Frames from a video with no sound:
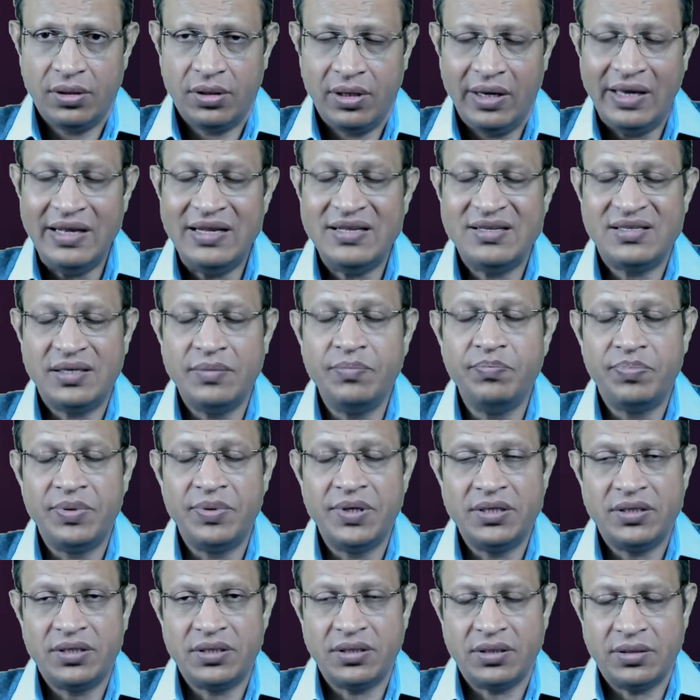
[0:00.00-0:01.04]
in simple
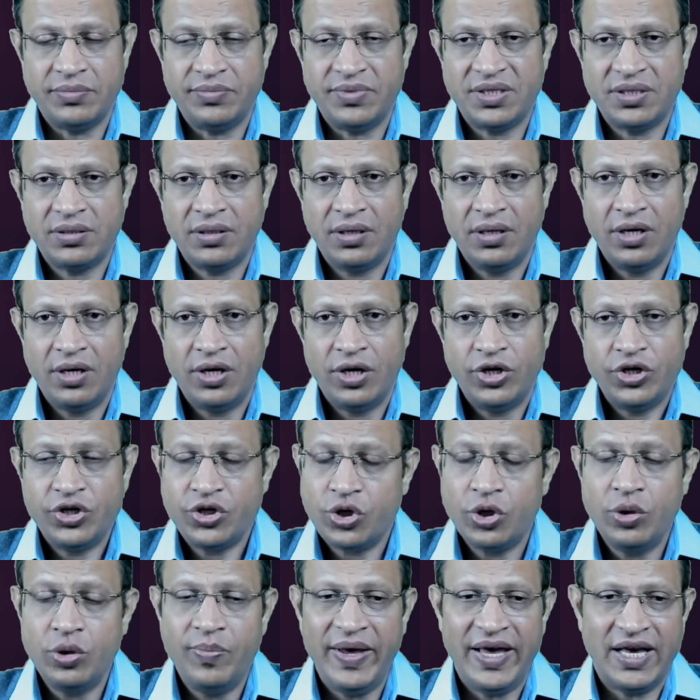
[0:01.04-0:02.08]
terms
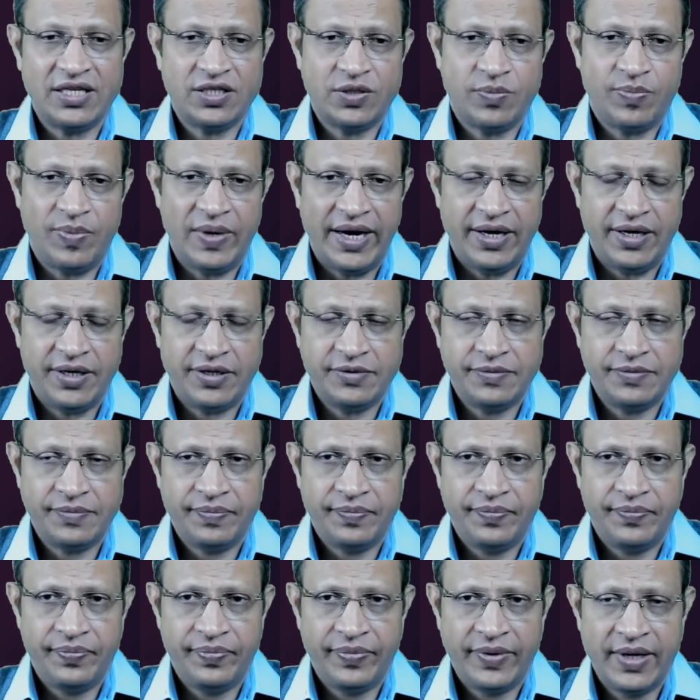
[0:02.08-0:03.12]
should be explained.
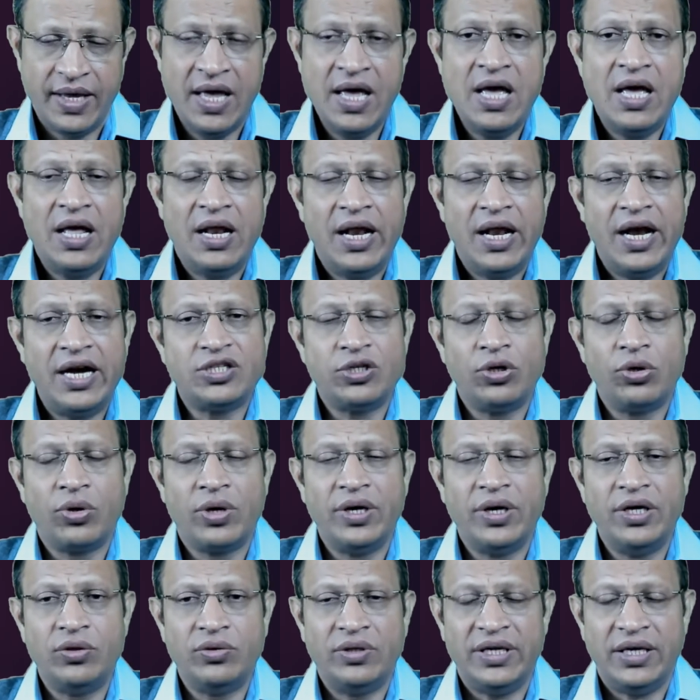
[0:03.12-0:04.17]
Let's look
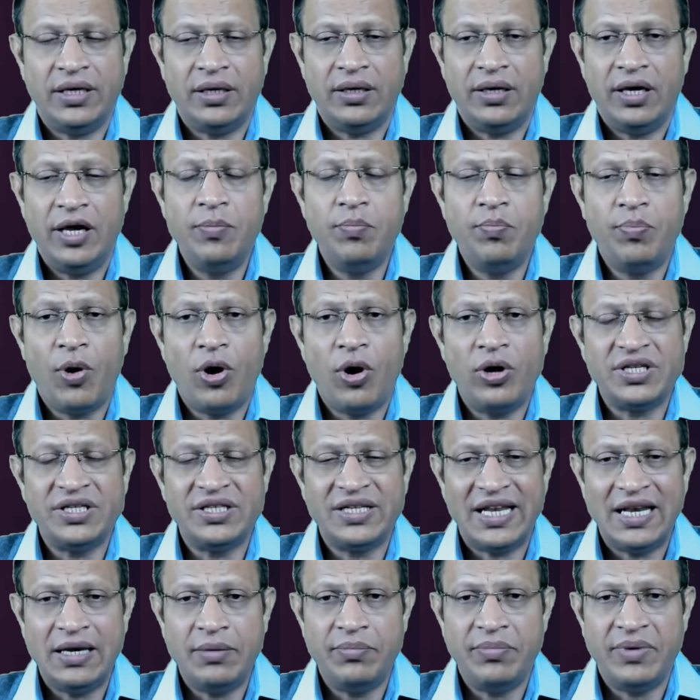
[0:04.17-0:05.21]
into the important
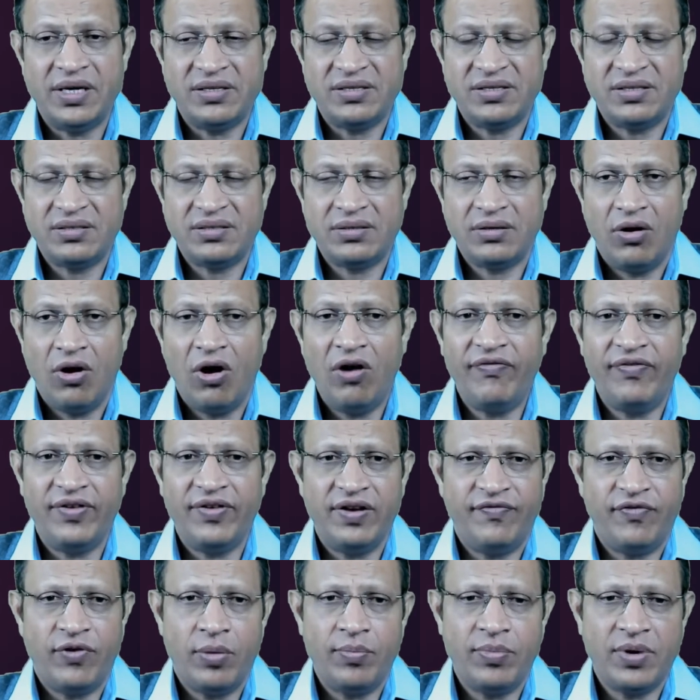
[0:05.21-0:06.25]
elements of
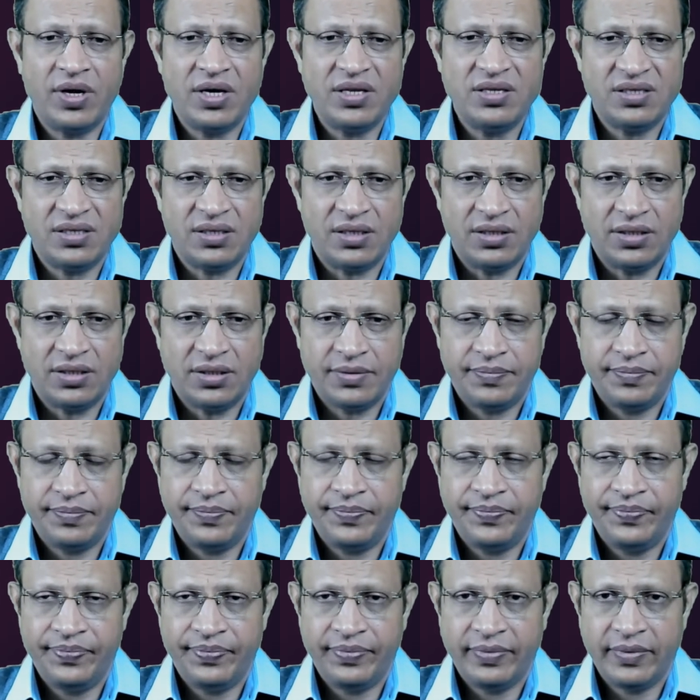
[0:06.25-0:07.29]
informed consent.
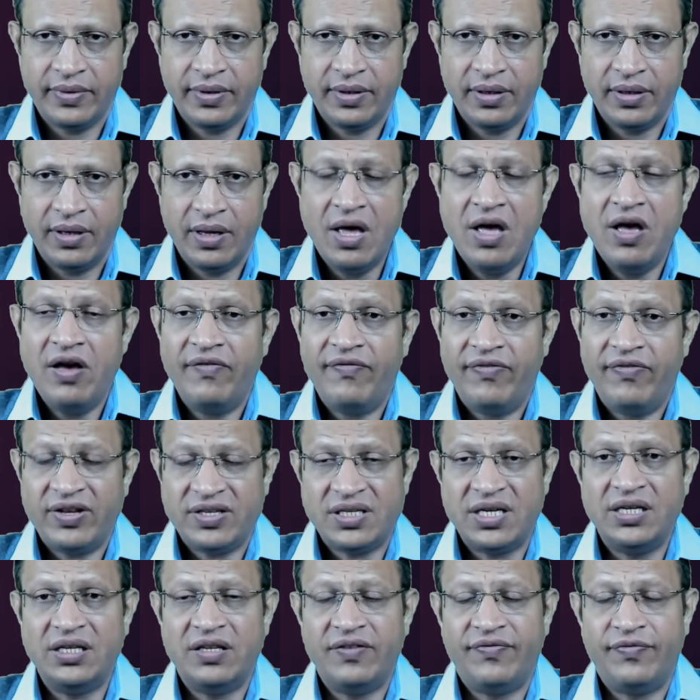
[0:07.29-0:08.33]
First
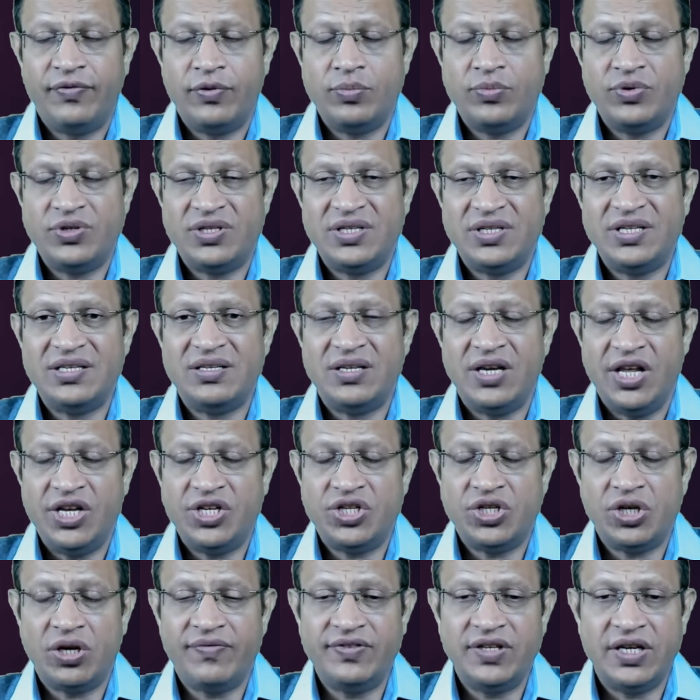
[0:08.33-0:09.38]
and the foremost is
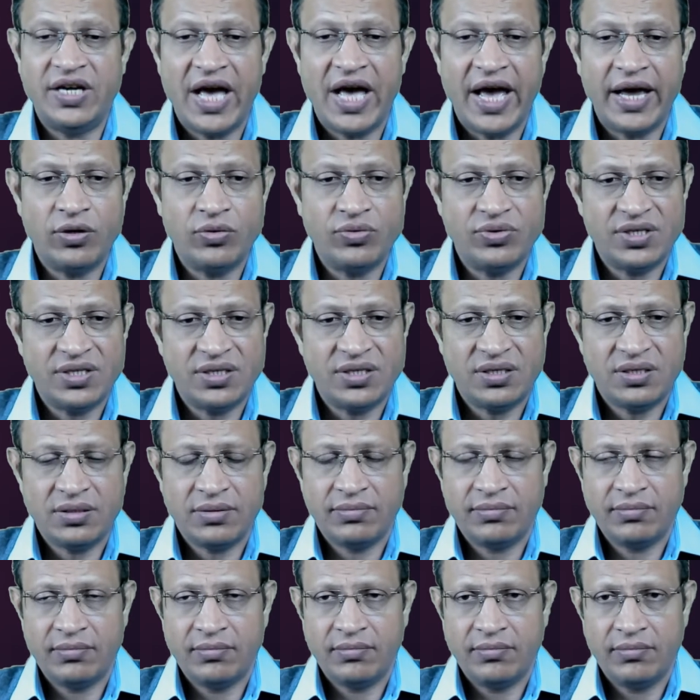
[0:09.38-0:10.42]
nature of the diagnosis,
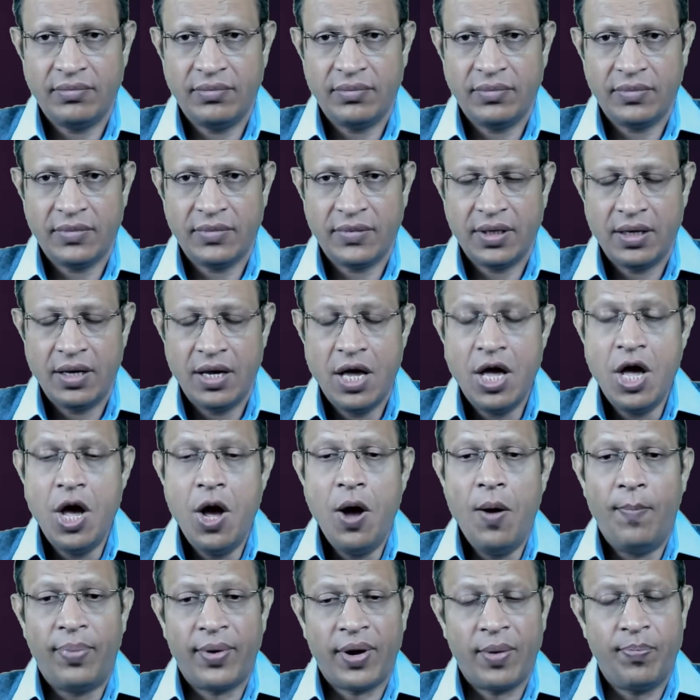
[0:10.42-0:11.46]

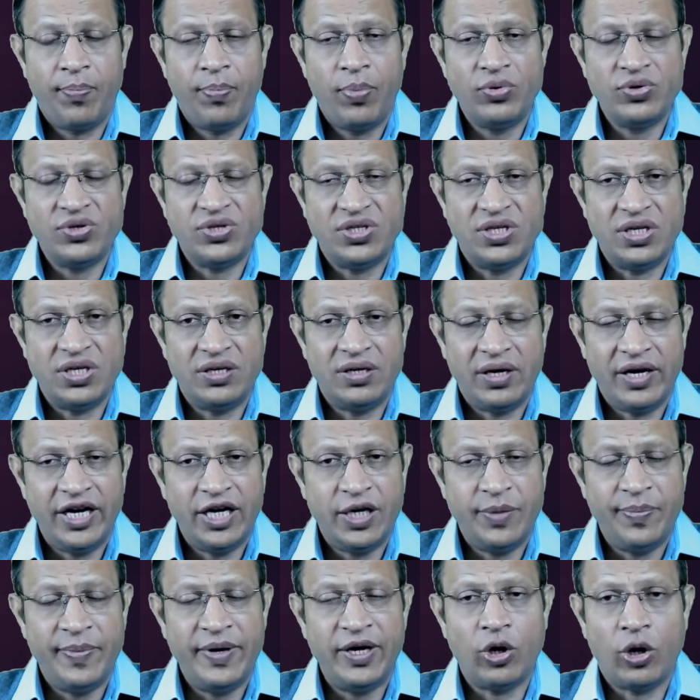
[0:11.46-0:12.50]
proposed
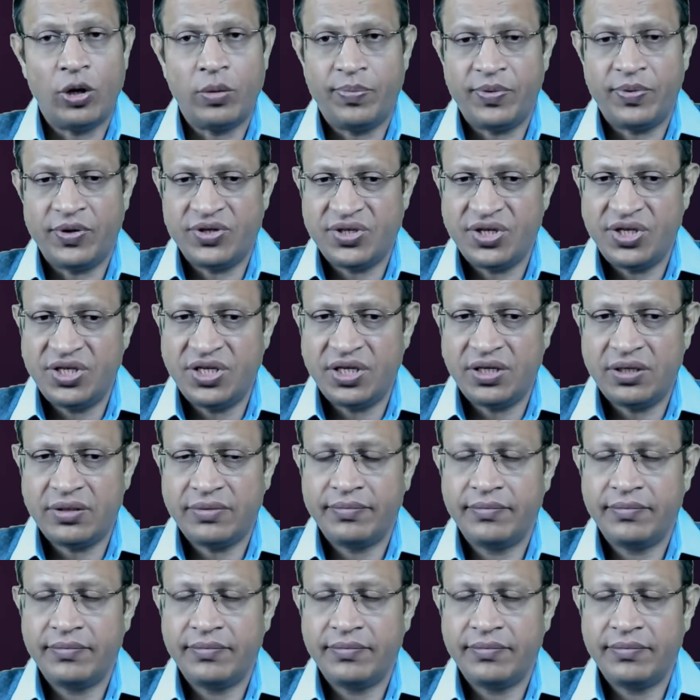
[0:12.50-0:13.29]
treatment or procedure,